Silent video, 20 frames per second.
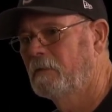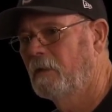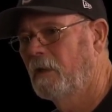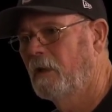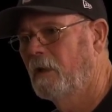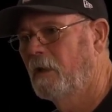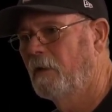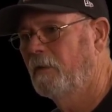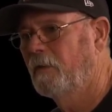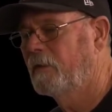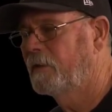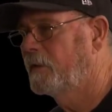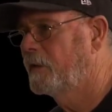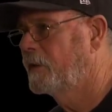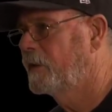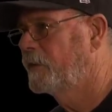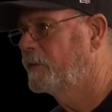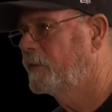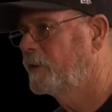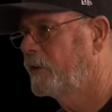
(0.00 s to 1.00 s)
I think
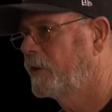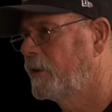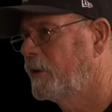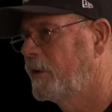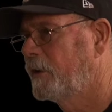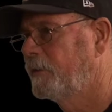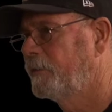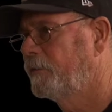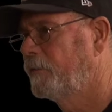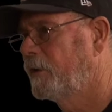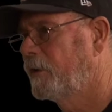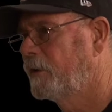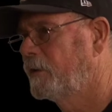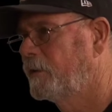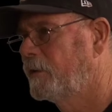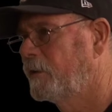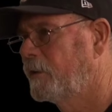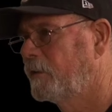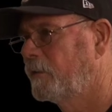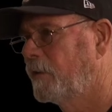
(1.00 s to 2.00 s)
that's a gift
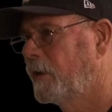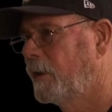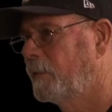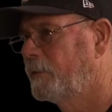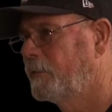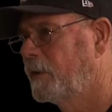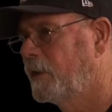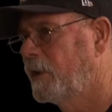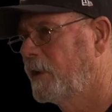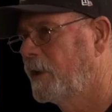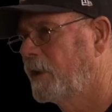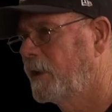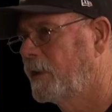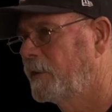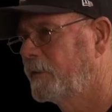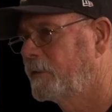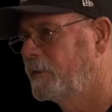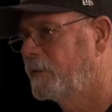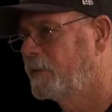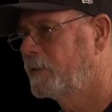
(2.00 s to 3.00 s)
that Rhapsody
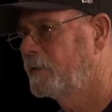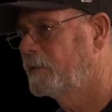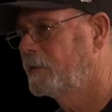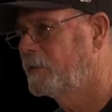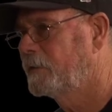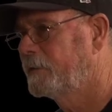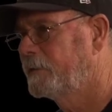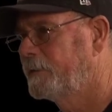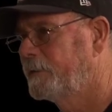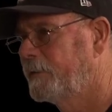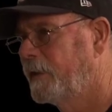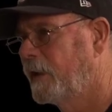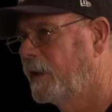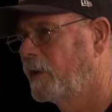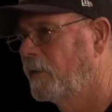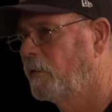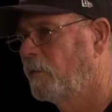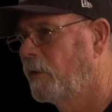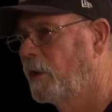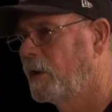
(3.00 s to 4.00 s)
has, and
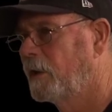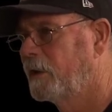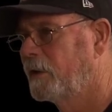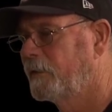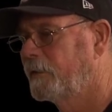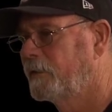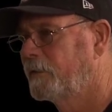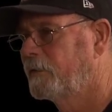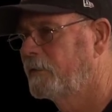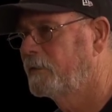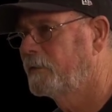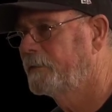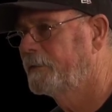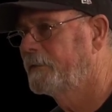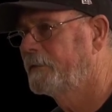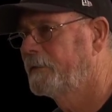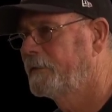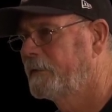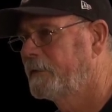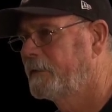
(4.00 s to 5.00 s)
an awareness
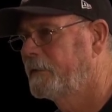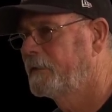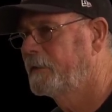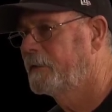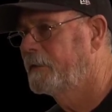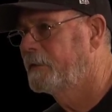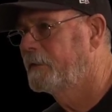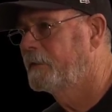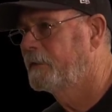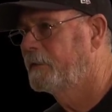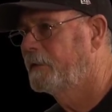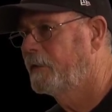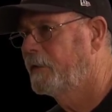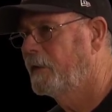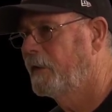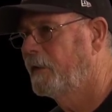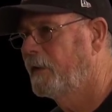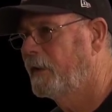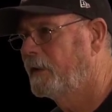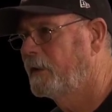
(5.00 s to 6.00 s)

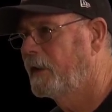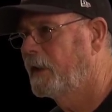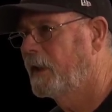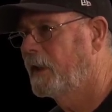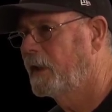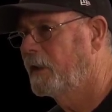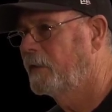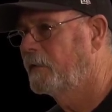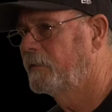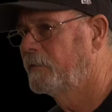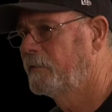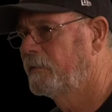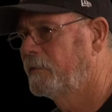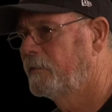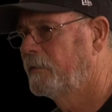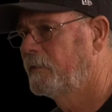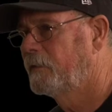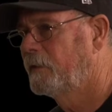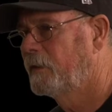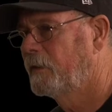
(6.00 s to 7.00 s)
that they have
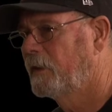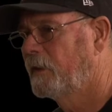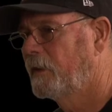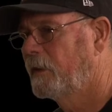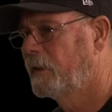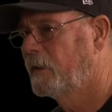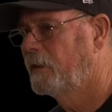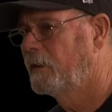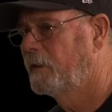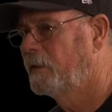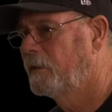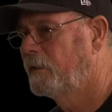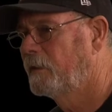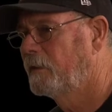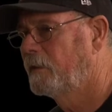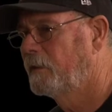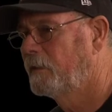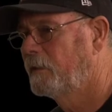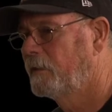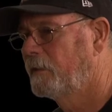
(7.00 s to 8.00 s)

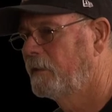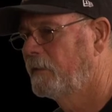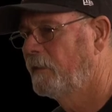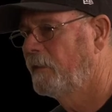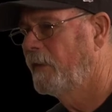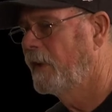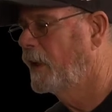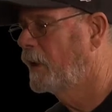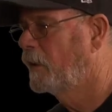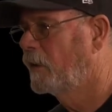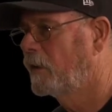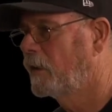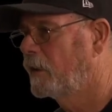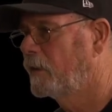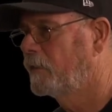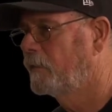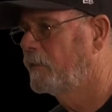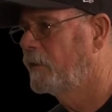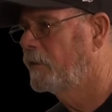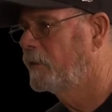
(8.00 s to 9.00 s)
that a lot
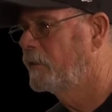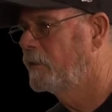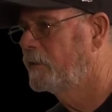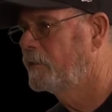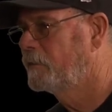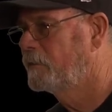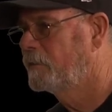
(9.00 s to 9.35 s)
of other